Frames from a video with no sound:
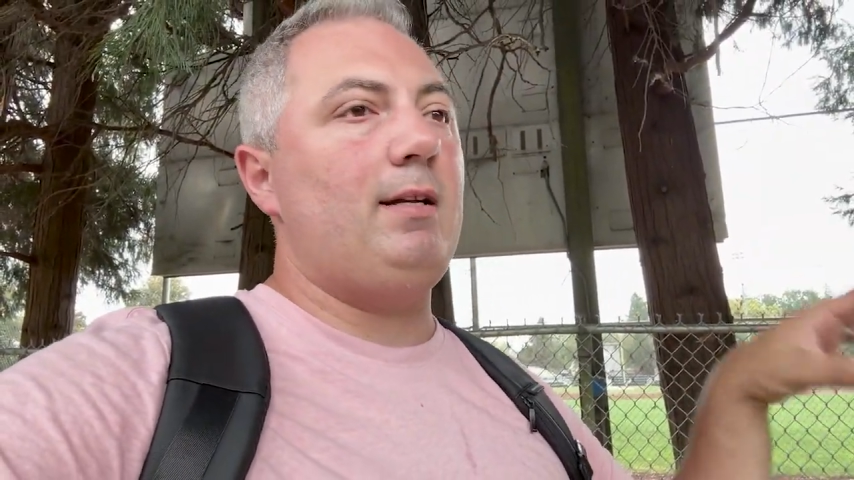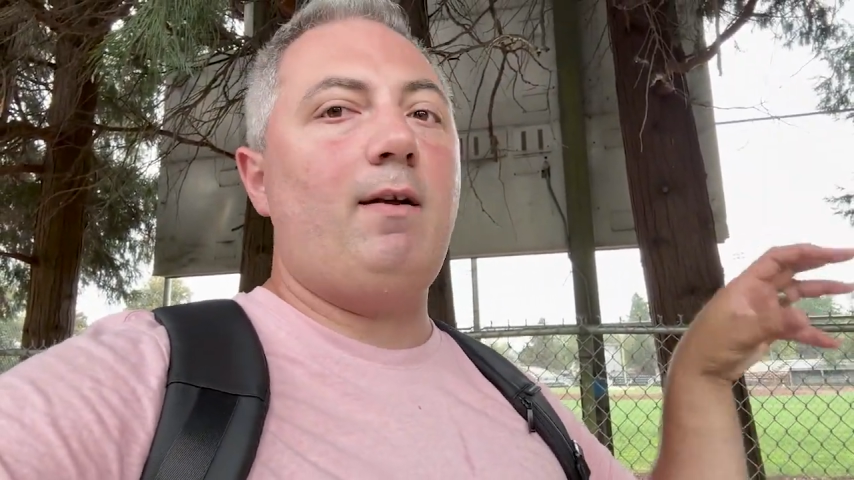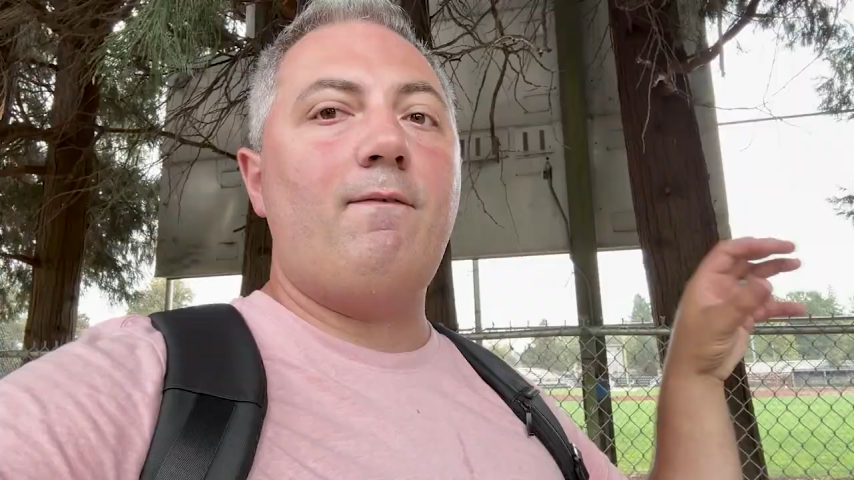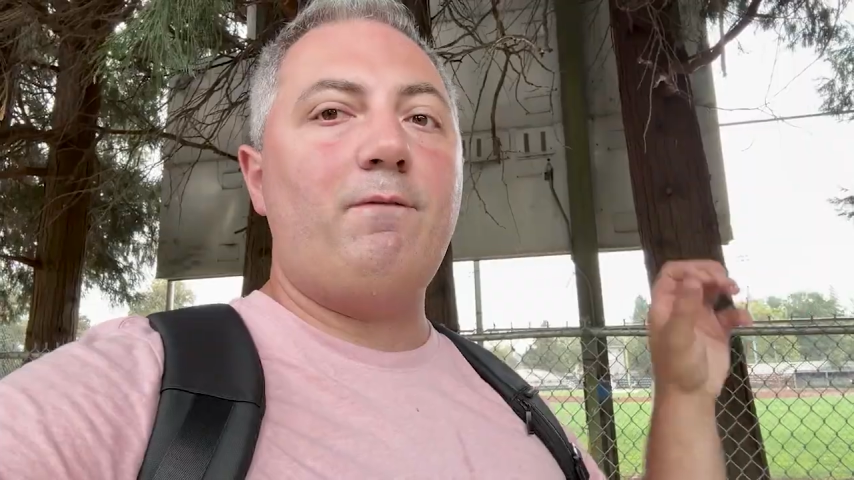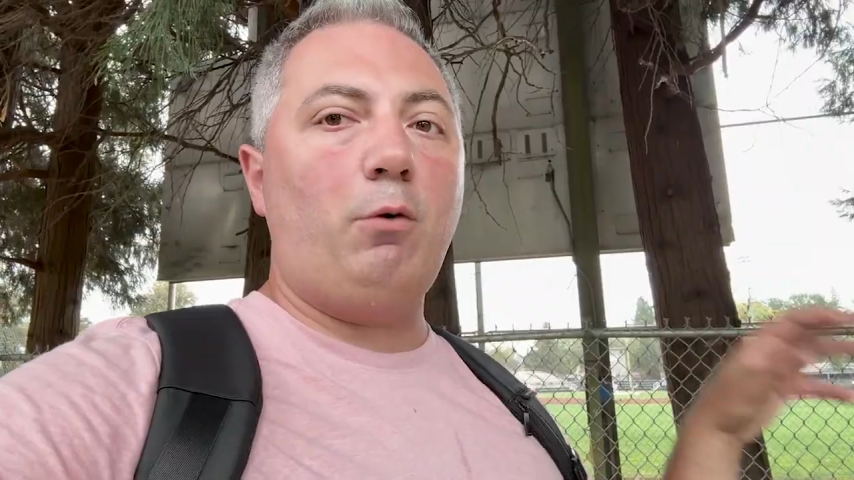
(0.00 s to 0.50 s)
it
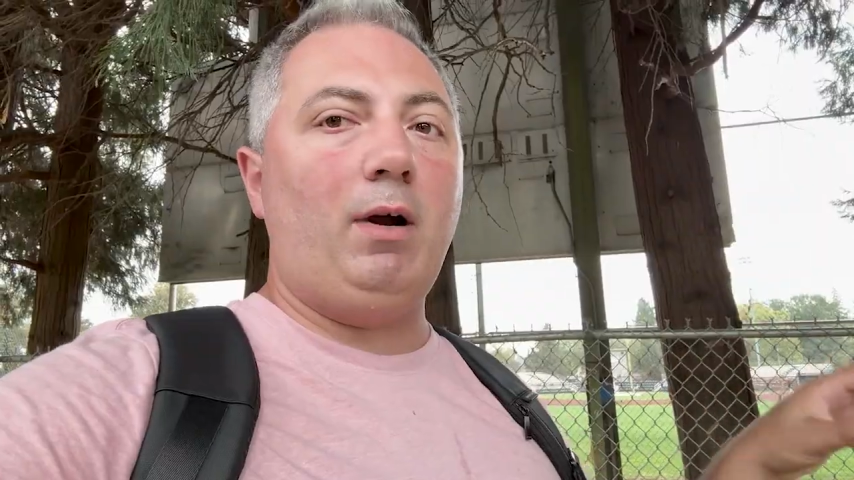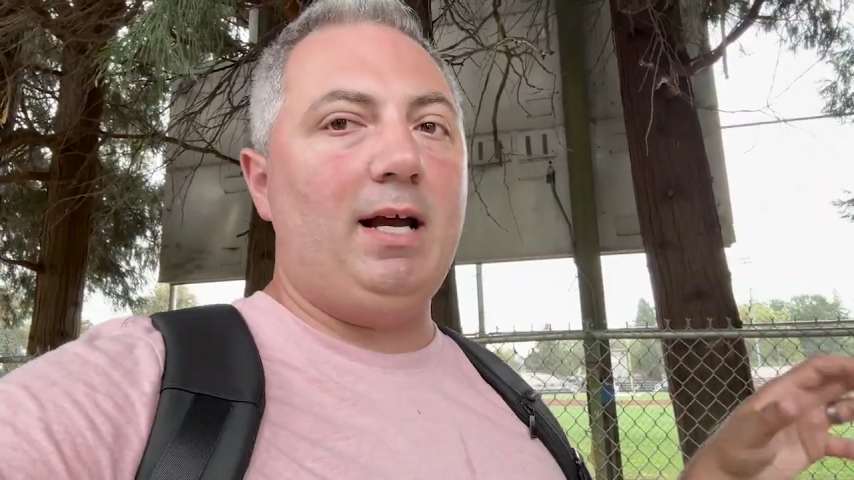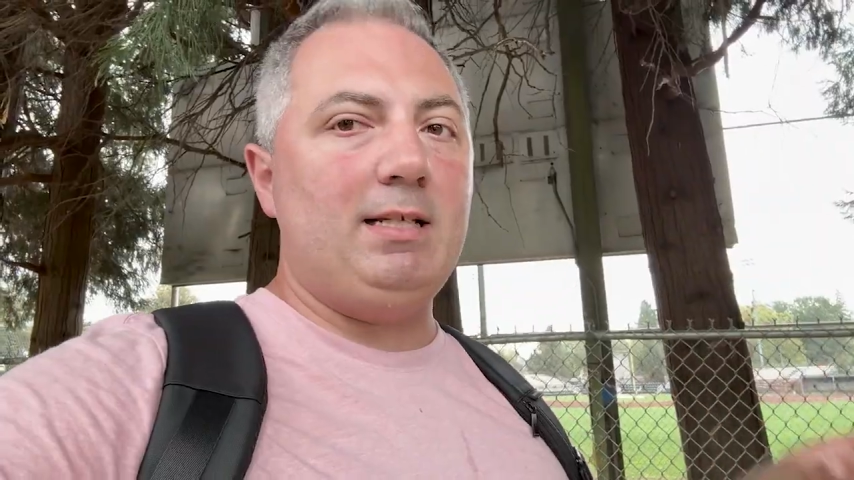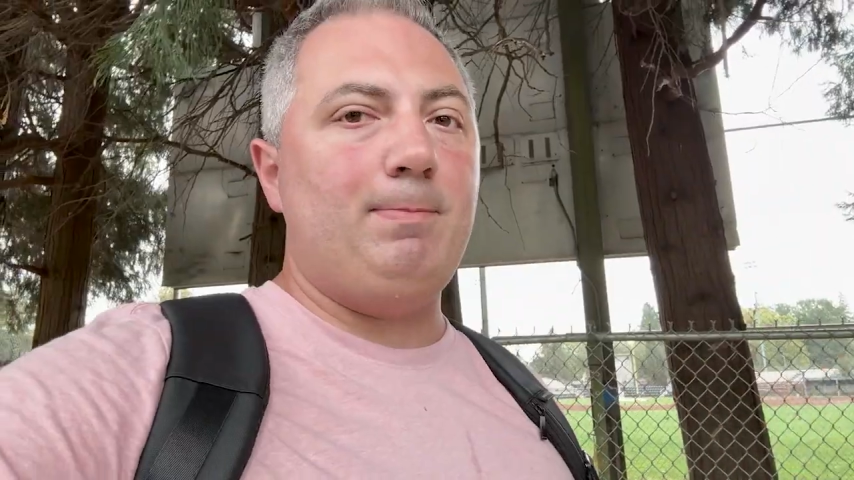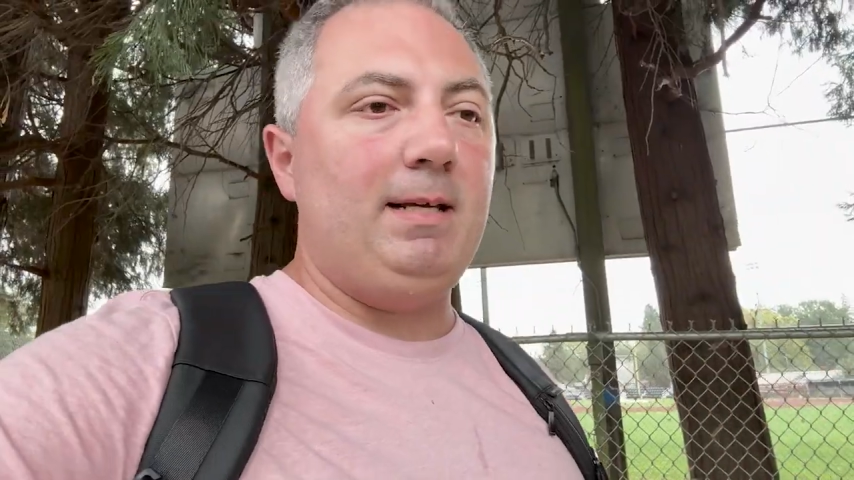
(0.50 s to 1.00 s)
for
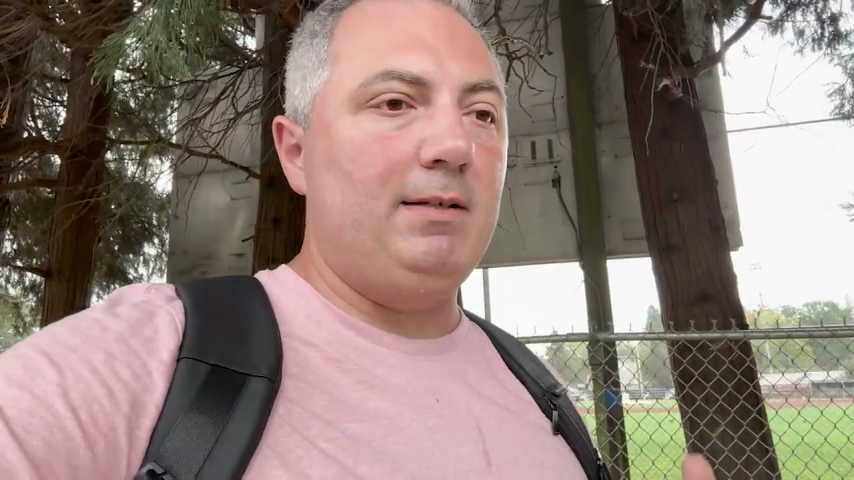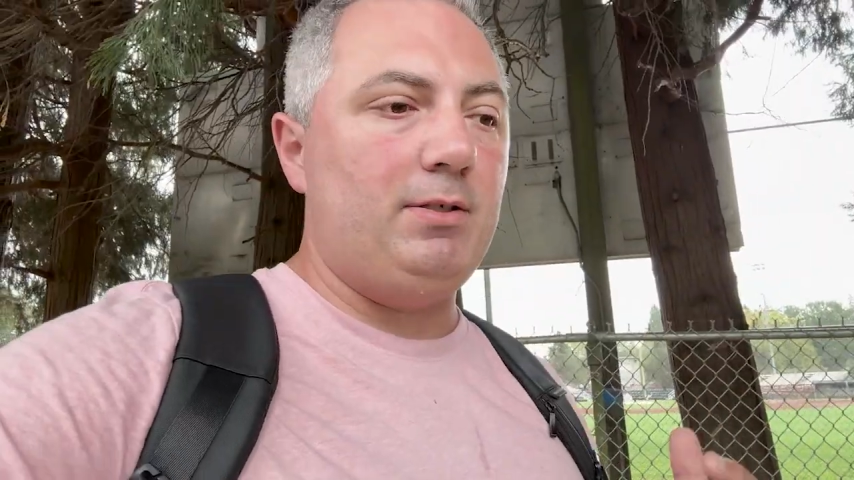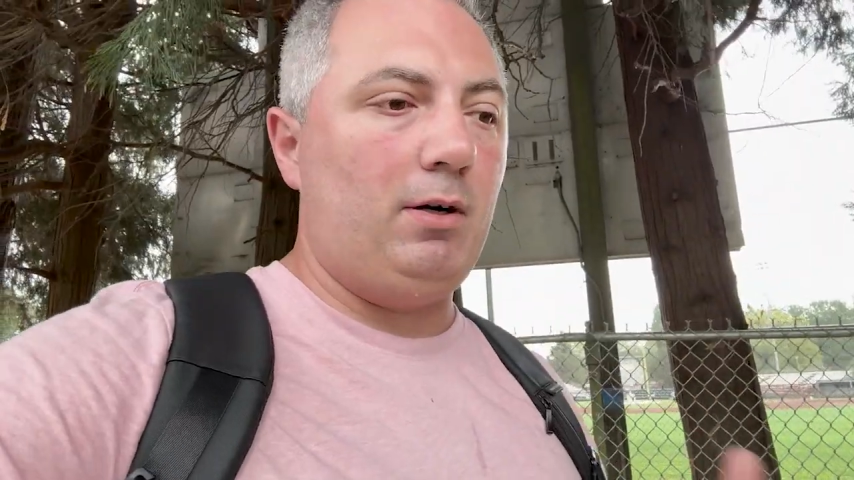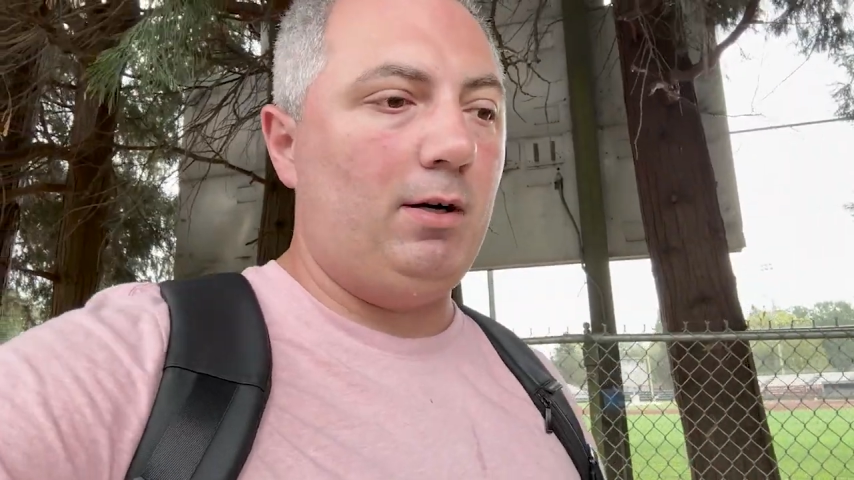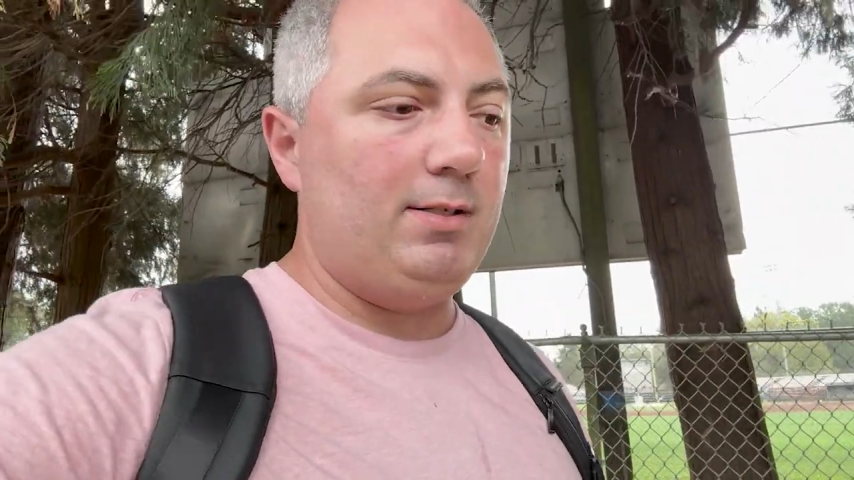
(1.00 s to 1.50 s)
XP and
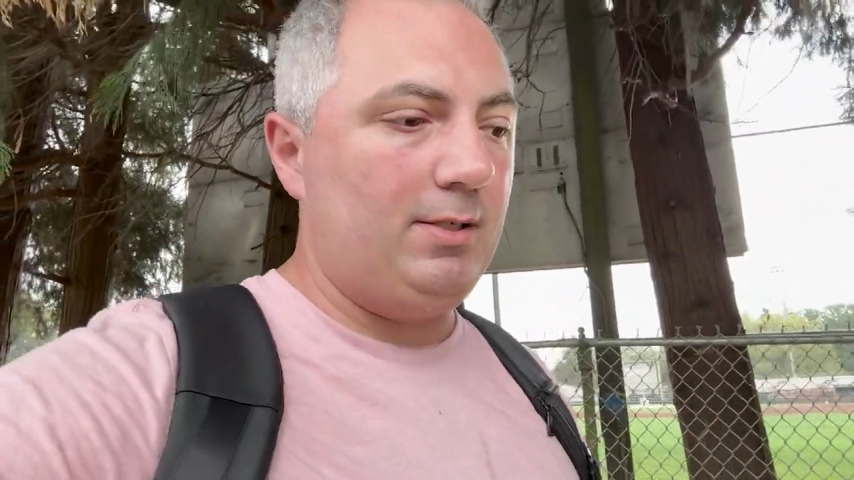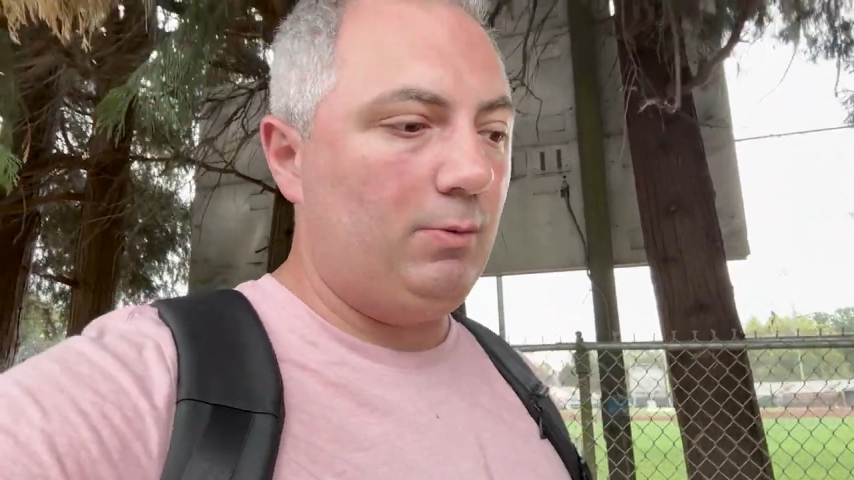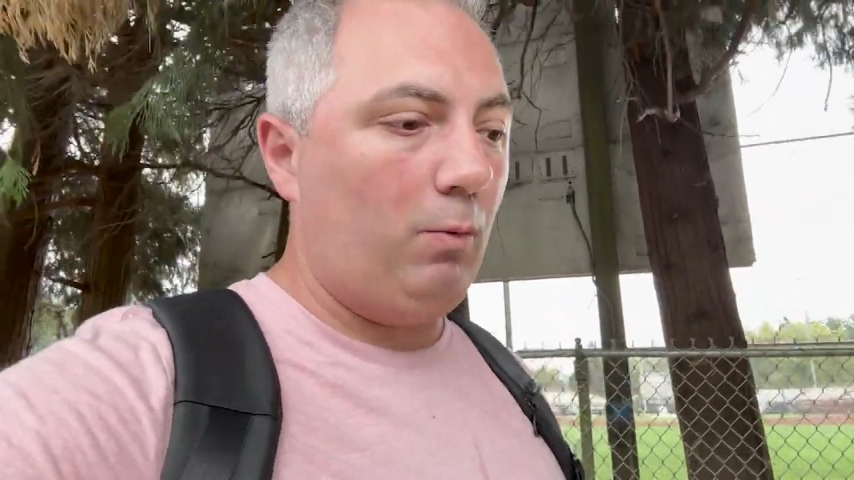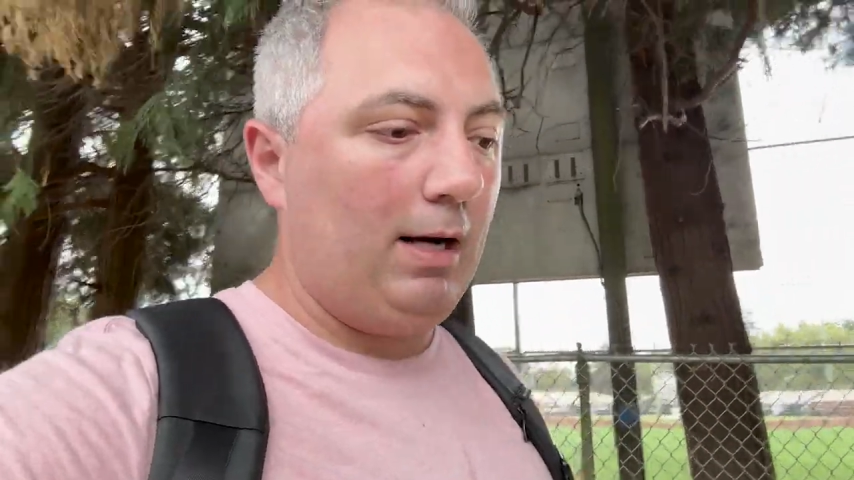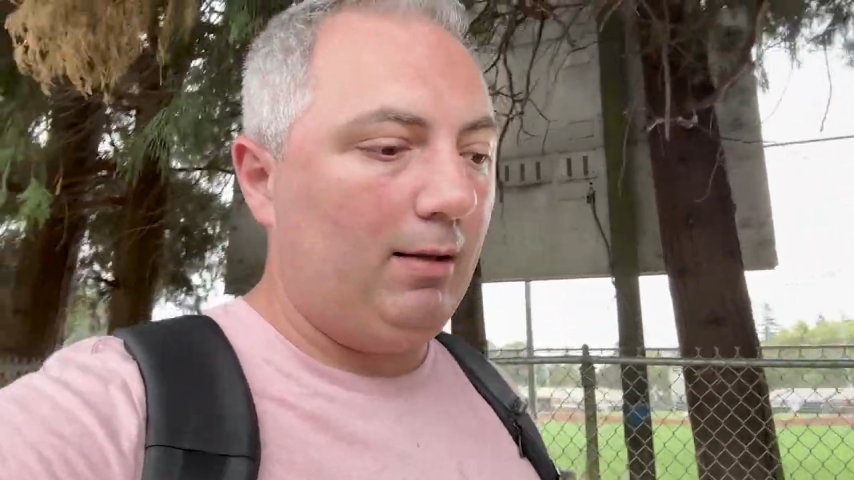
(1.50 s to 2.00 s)
Stardust as
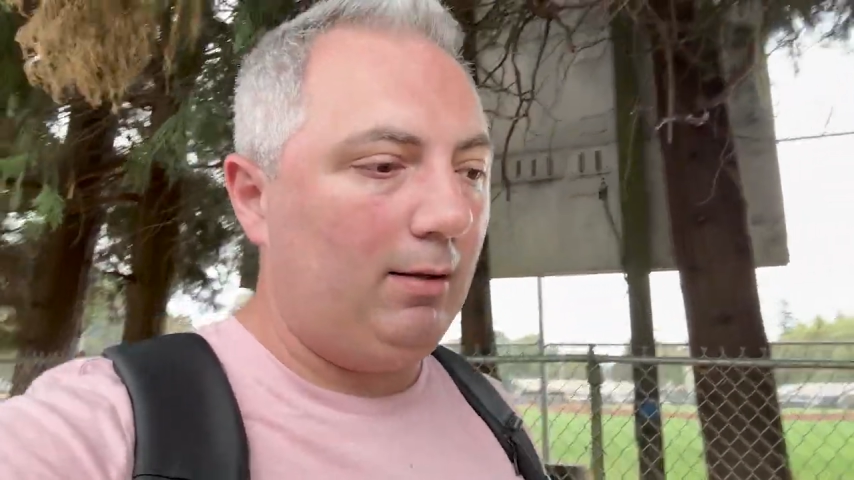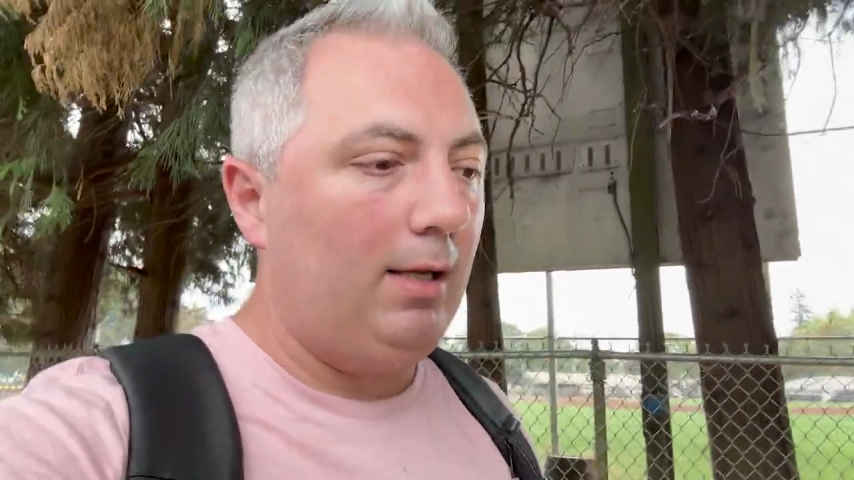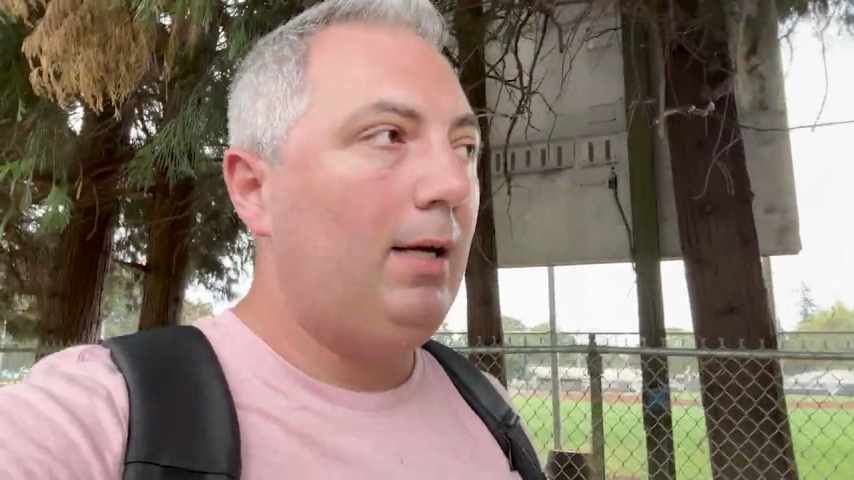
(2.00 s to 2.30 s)
well.